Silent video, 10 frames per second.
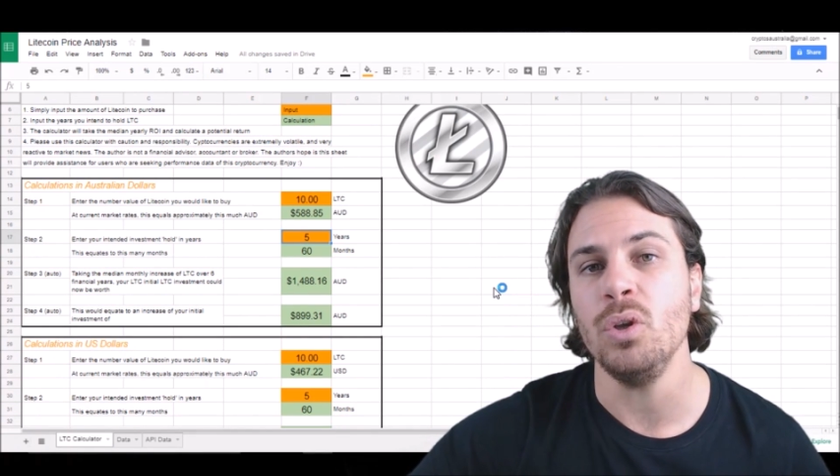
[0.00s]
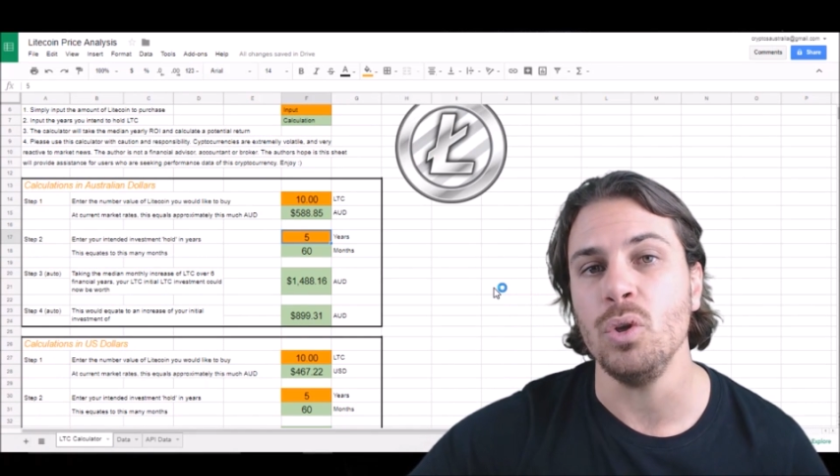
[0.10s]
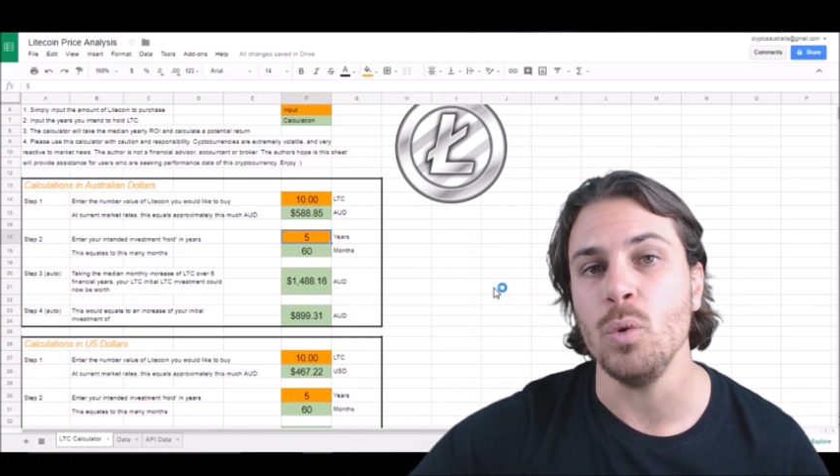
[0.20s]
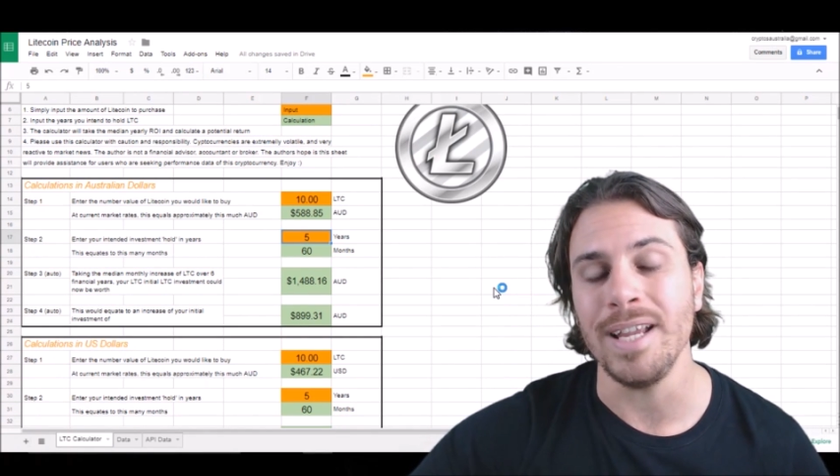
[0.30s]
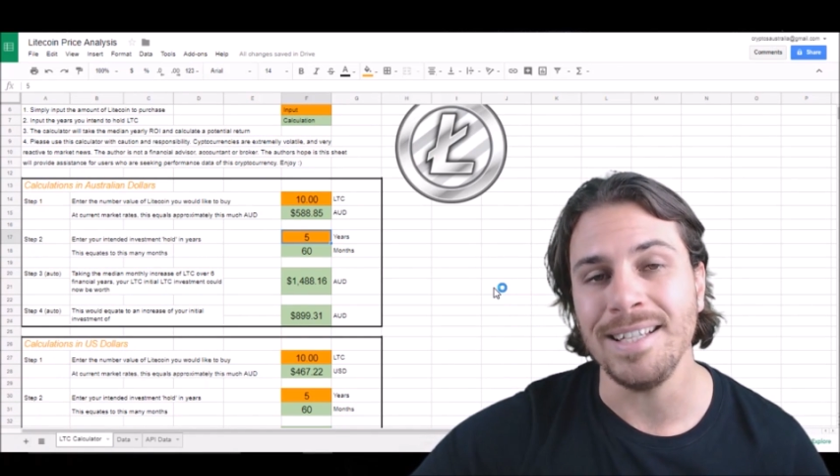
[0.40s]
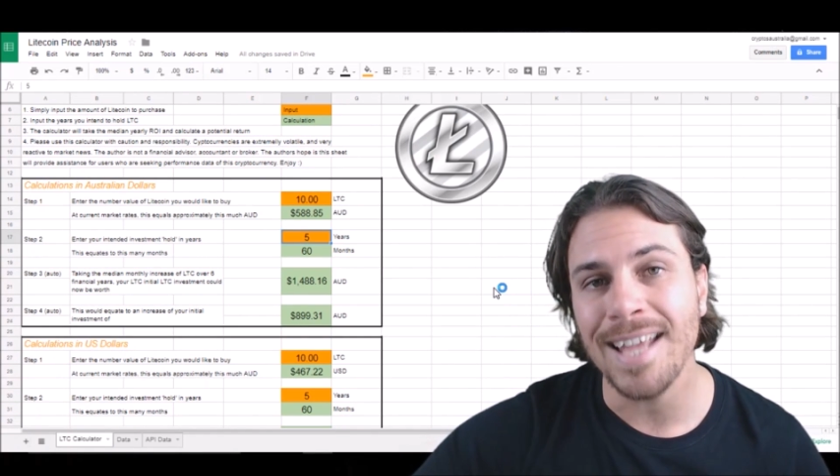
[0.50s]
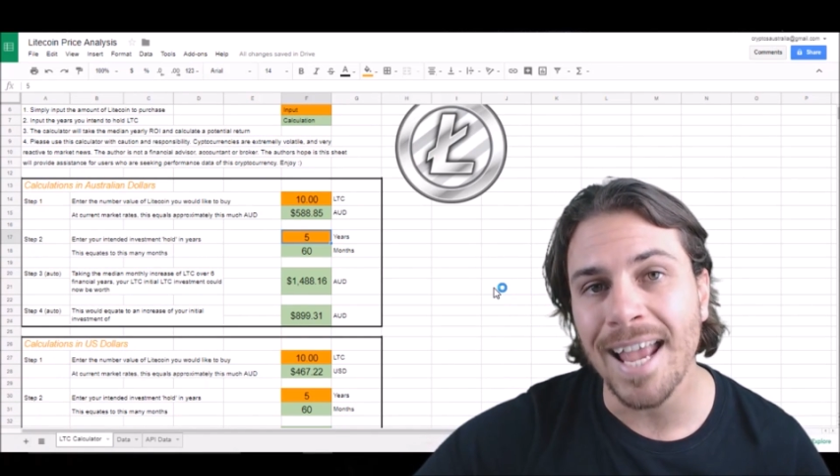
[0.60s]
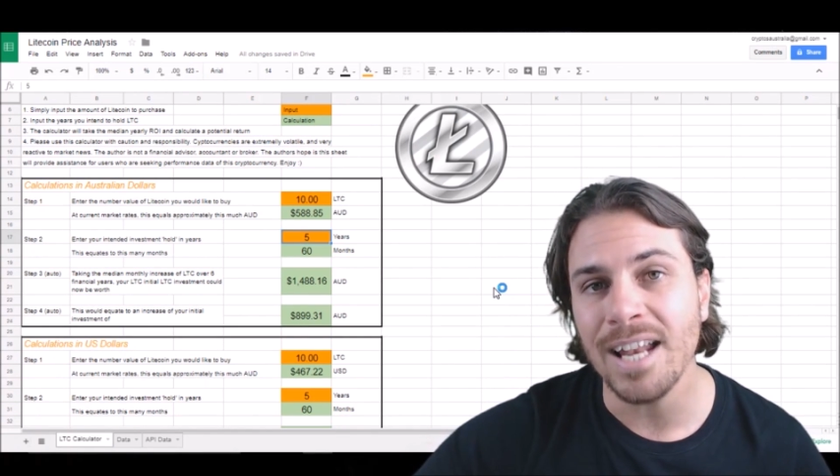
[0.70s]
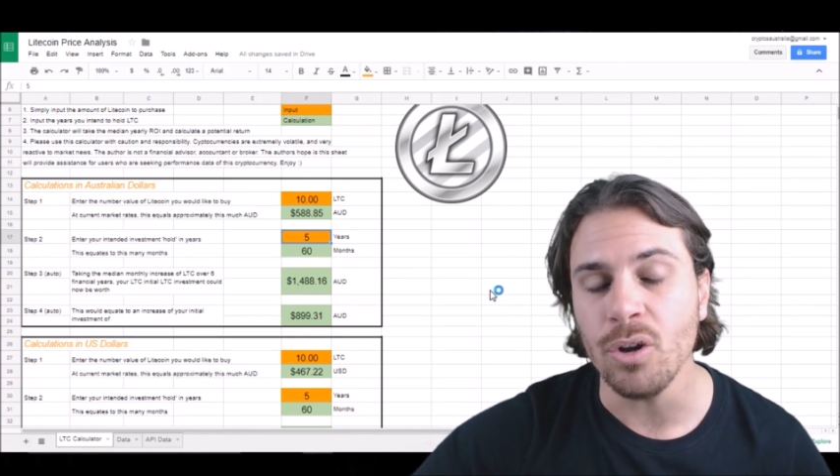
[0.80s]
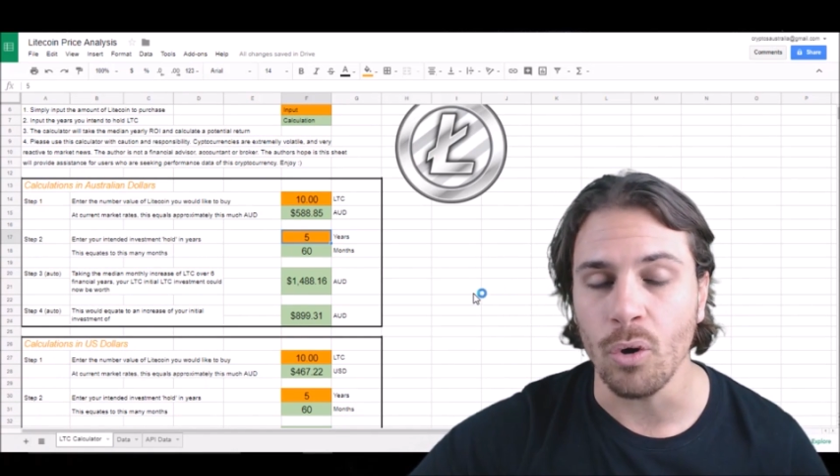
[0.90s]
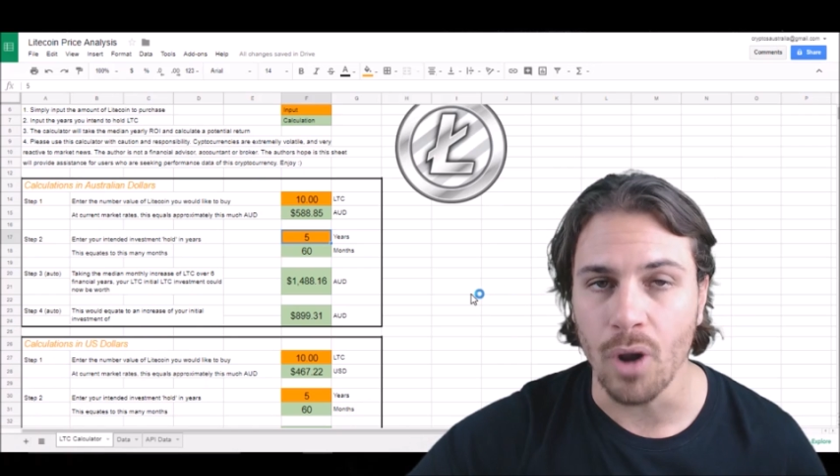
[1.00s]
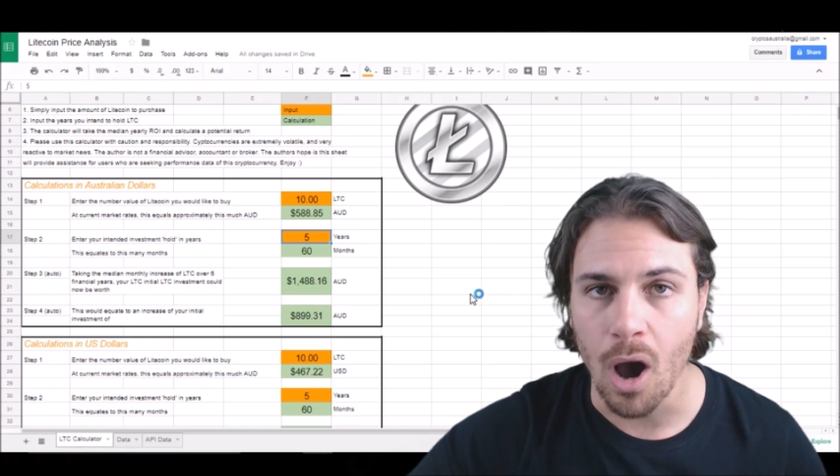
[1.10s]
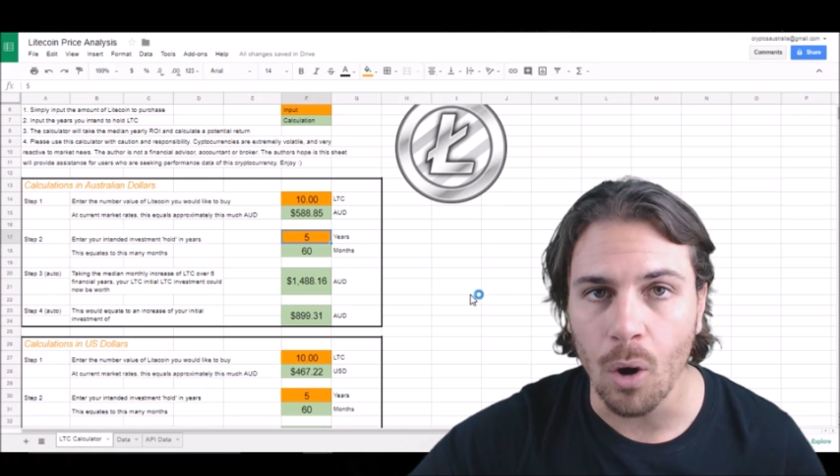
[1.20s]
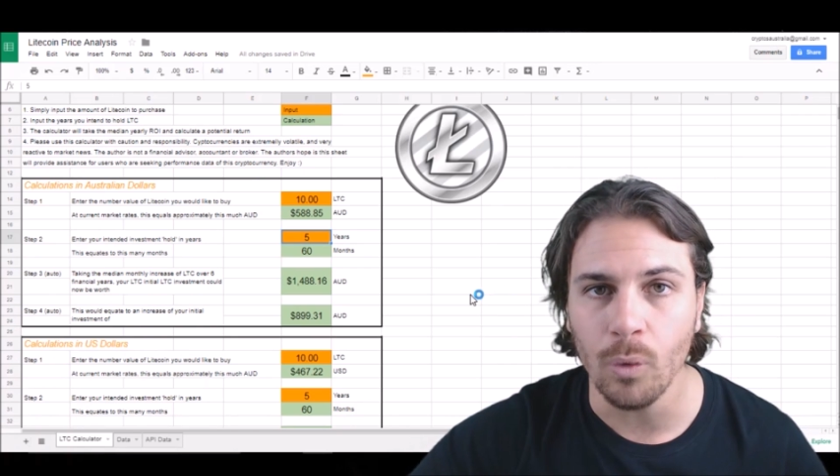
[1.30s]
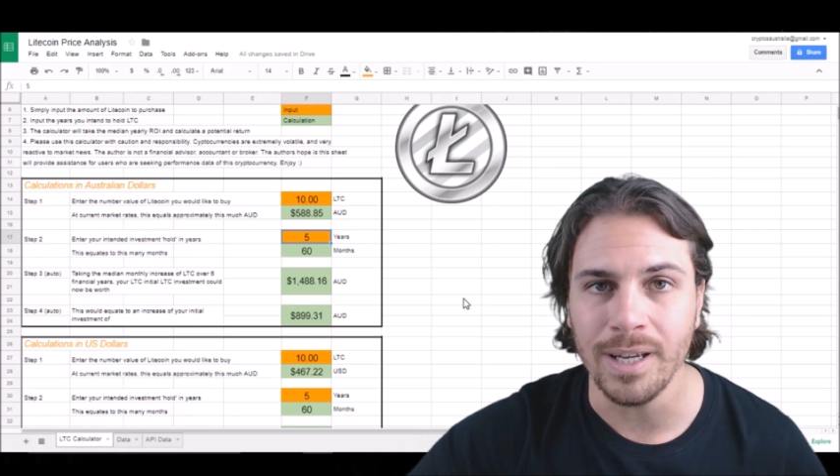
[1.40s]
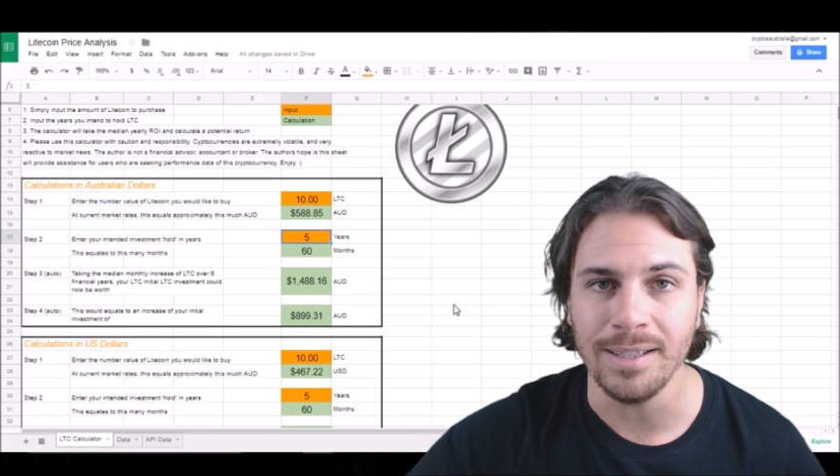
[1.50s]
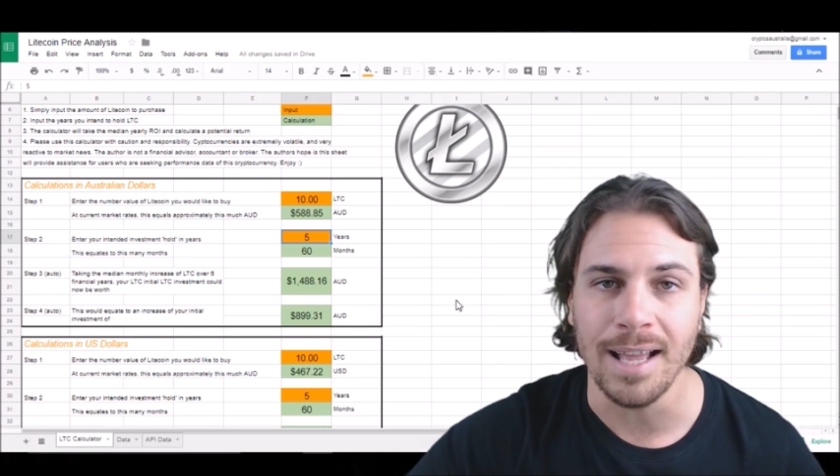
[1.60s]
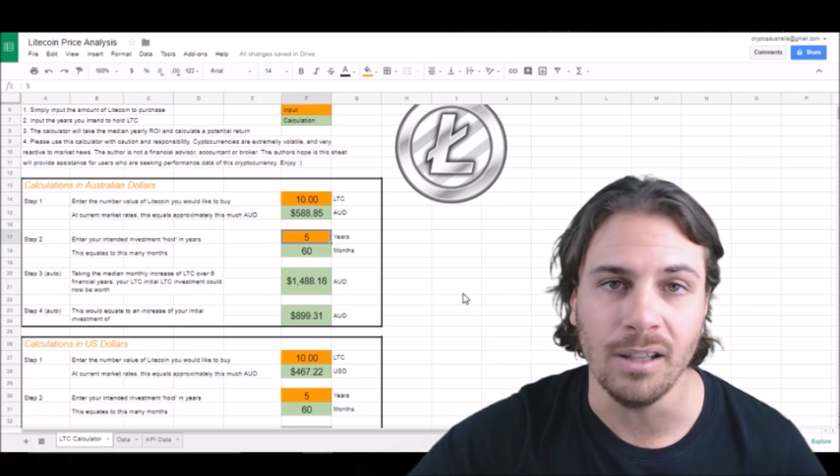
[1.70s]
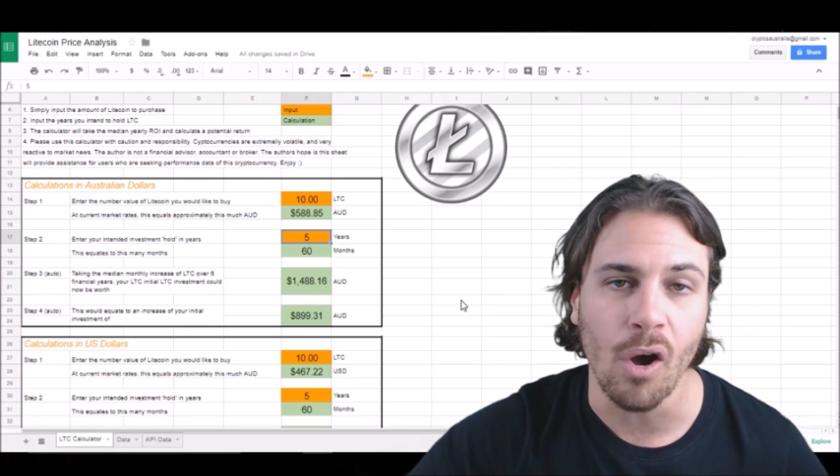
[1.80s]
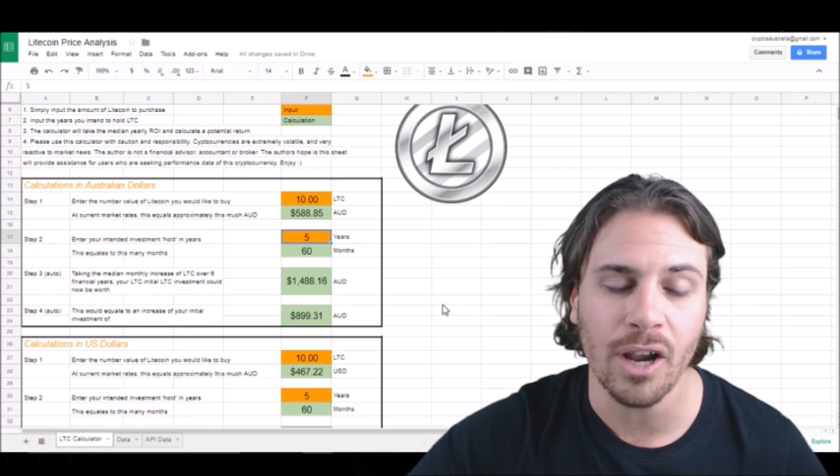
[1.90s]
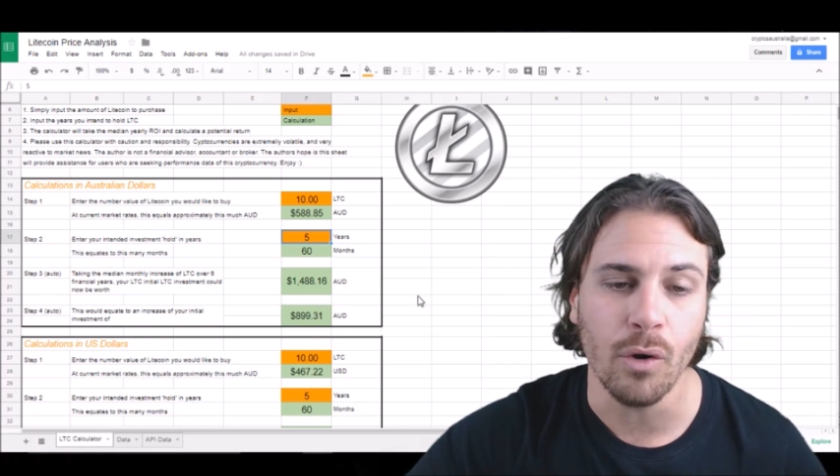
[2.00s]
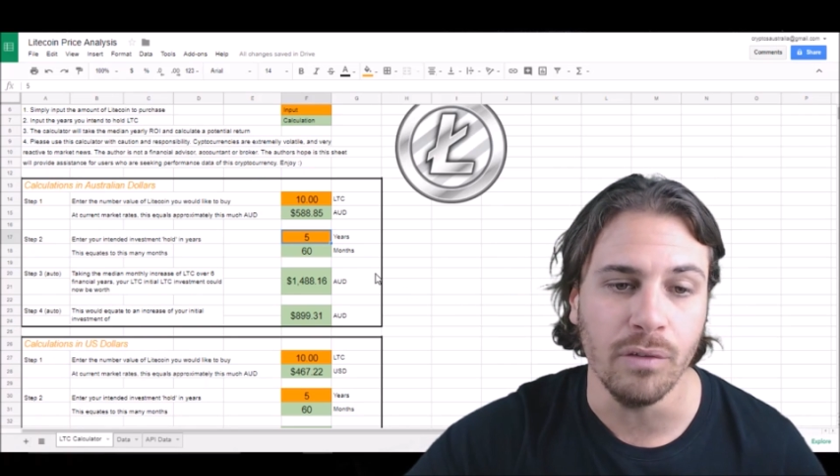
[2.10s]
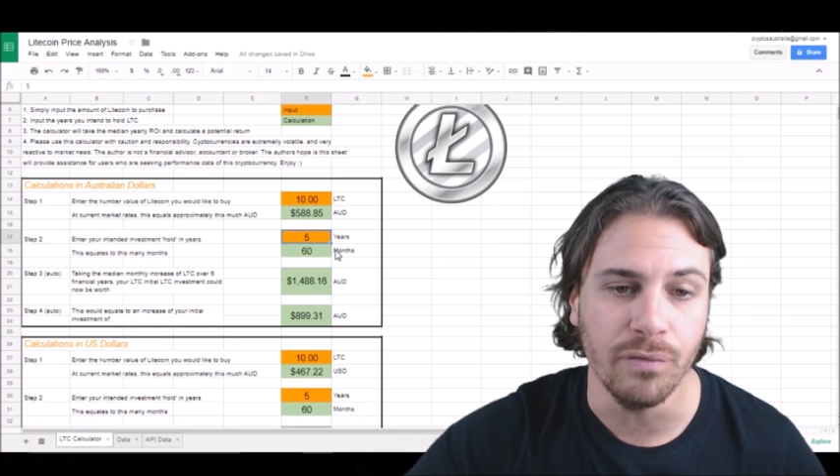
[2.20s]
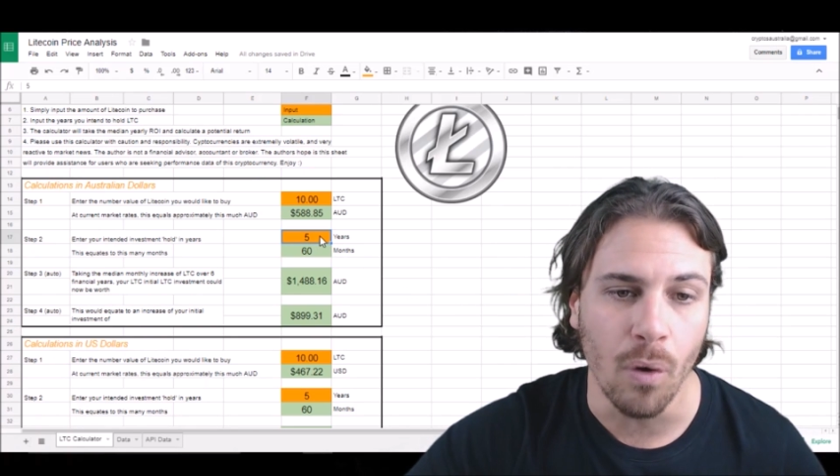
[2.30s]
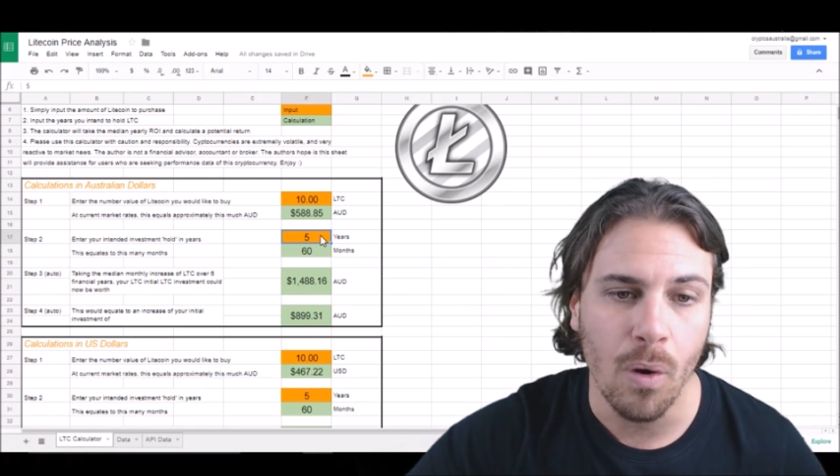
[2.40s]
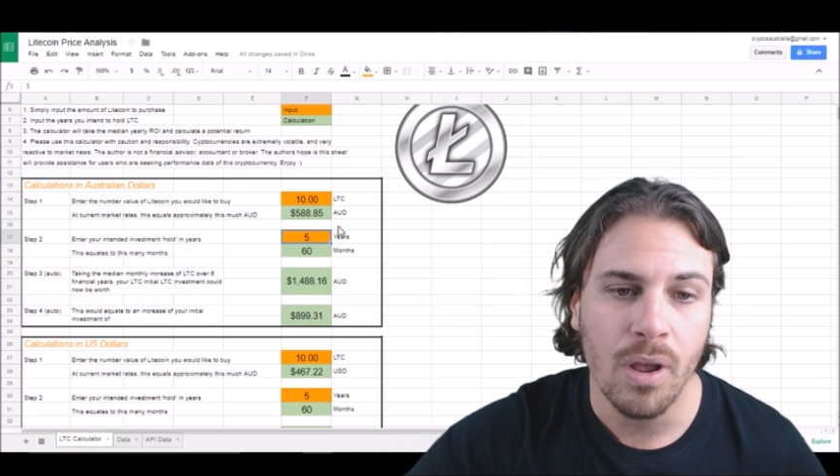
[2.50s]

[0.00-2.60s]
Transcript: you intend on holding that Litecoin for.